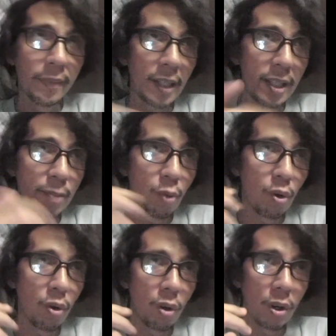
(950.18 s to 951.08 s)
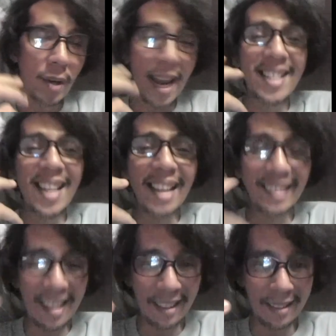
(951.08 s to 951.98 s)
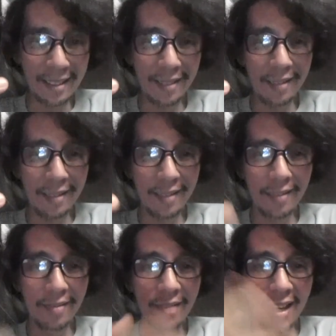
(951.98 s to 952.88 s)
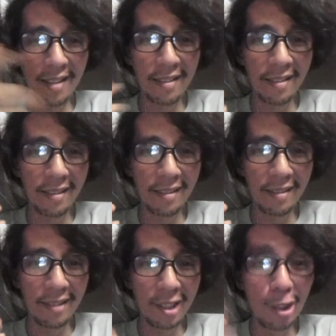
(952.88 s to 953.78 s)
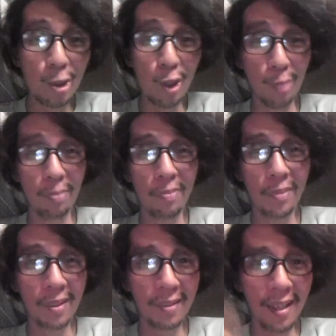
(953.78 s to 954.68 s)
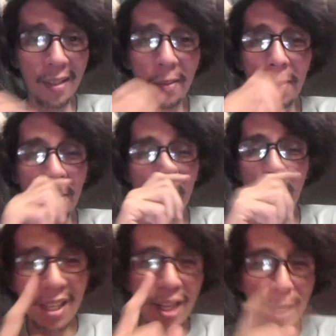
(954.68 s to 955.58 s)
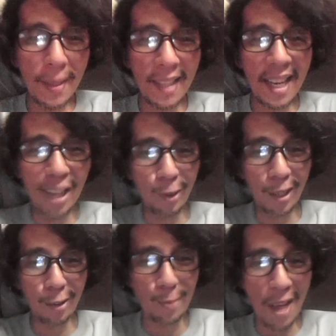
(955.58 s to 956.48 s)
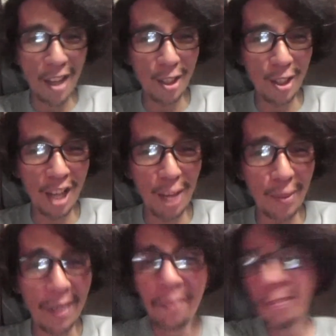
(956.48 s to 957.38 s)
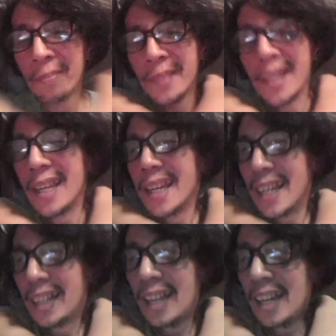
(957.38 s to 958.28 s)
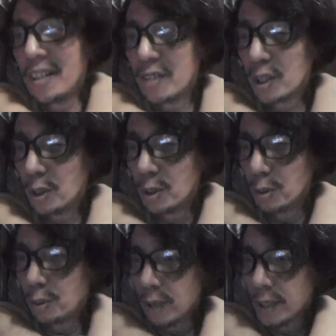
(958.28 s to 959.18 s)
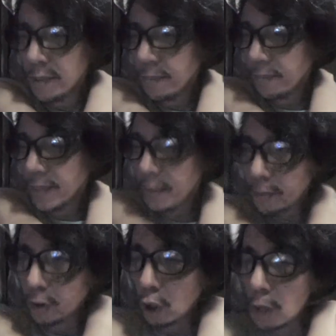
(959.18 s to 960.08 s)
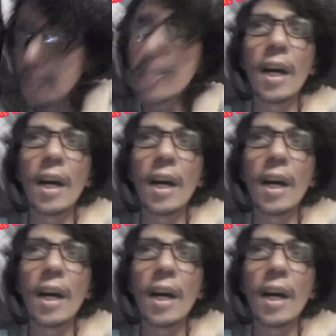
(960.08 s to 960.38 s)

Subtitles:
exciting than YouTube, right? Let's make that head-to-head comparison, shall we? Okay, so what in terms